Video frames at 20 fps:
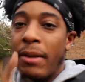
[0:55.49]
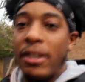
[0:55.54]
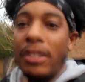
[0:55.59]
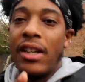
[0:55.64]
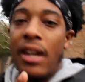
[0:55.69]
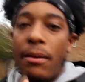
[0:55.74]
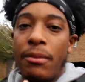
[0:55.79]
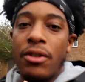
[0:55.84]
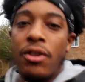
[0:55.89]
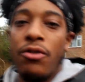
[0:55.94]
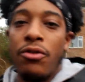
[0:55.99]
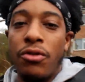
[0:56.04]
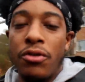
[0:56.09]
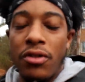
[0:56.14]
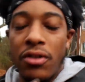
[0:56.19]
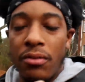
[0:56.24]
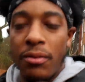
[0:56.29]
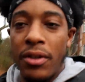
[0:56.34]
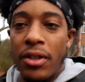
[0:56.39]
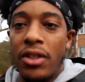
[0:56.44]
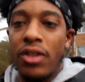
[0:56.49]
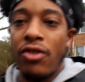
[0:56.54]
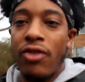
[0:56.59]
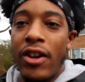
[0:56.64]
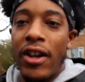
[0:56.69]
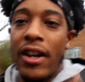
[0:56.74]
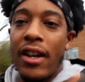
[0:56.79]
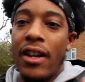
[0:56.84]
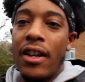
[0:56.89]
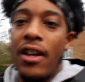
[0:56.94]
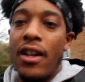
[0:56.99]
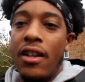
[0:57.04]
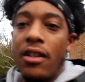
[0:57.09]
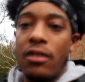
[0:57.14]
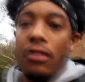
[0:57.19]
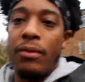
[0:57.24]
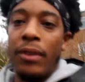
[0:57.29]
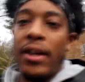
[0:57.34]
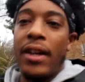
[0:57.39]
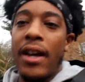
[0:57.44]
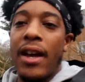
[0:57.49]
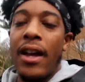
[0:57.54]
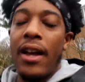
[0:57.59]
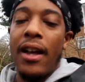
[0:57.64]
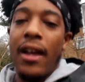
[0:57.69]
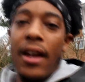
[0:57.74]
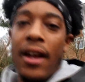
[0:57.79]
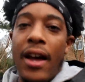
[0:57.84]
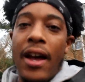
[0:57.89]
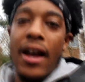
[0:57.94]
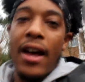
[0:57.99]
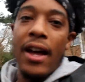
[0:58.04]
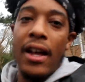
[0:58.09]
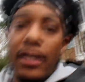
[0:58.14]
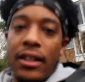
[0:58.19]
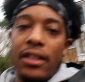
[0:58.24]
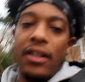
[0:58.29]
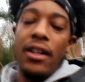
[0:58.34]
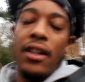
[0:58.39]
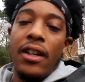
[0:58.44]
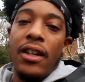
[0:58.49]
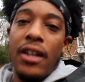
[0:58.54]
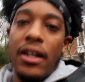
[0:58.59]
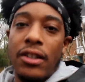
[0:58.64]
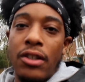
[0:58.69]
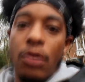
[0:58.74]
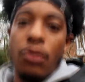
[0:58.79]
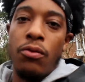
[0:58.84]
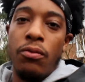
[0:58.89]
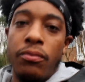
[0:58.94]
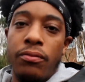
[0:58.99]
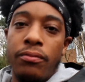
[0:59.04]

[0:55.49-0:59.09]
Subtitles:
I should get my socials from on the screen, somewhere here, and let's go.